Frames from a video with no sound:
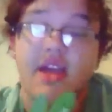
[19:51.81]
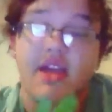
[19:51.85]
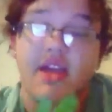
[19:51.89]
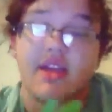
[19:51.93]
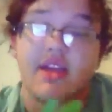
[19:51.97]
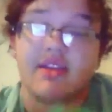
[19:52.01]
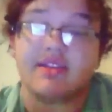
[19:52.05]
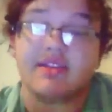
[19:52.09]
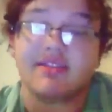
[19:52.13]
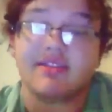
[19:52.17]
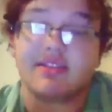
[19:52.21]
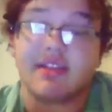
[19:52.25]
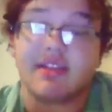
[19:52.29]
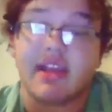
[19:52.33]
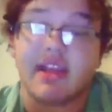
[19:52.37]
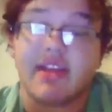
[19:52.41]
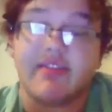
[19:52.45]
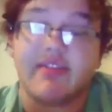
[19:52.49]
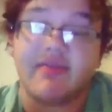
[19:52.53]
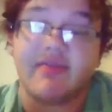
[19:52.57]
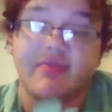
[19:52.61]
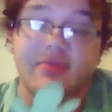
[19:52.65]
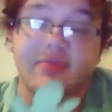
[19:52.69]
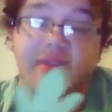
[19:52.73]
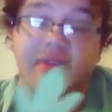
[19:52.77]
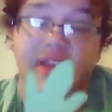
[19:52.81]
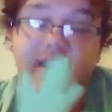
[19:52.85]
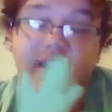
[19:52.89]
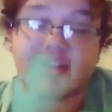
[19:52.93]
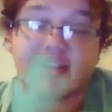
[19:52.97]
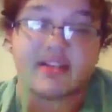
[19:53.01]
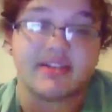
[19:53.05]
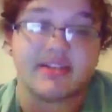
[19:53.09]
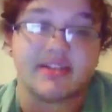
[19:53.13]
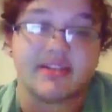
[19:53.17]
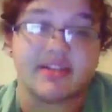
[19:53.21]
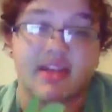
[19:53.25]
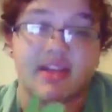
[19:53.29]
It is a native
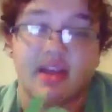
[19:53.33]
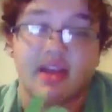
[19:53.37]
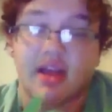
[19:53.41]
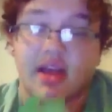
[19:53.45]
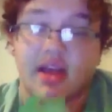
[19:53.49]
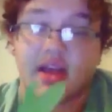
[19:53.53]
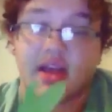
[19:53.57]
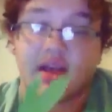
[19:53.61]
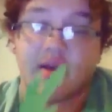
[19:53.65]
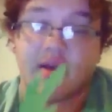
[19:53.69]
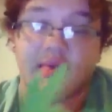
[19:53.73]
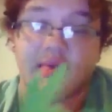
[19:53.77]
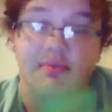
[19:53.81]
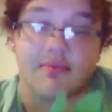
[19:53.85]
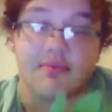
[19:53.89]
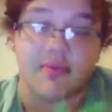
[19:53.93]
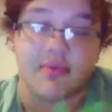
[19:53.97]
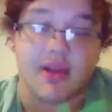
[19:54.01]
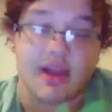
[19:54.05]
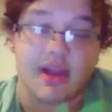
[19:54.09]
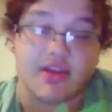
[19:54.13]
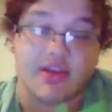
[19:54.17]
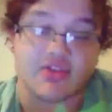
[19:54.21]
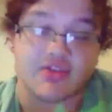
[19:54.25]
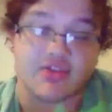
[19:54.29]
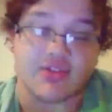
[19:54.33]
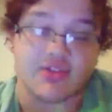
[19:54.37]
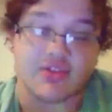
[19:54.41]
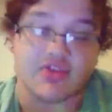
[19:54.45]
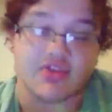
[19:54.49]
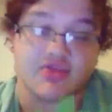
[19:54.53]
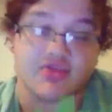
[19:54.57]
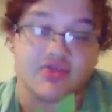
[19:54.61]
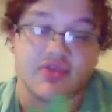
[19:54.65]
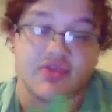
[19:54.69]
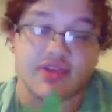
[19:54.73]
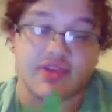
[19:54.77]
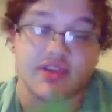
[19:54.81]
plant, actually a
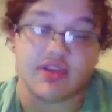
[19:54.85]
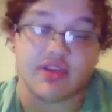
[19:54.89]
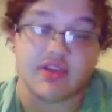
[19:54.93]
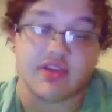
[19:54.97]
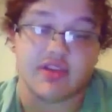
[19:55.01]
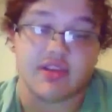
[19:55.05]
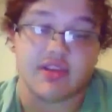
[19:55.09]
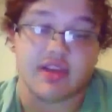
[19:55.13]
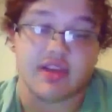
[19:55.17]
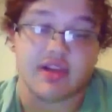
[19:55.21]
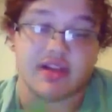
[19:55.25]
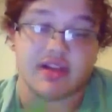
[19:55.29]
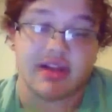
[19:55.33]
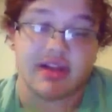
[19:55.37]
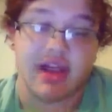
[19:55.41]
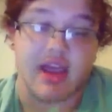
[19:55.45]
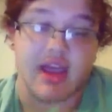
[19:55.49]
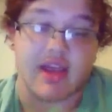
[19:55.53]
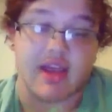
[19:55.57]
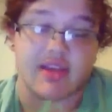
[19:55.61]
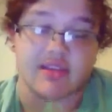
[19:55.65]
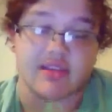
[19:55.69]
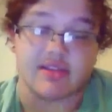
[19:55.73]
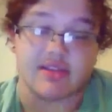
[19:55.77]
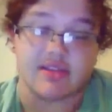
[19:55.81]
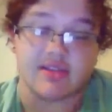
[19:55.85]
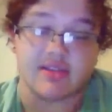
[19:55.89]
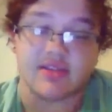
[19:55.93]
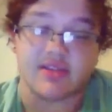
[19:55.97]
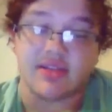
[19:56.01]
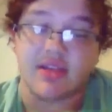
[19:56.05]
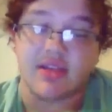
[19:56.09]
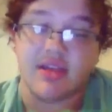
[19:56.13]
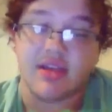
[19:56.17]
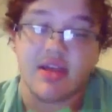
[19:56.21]
tree that has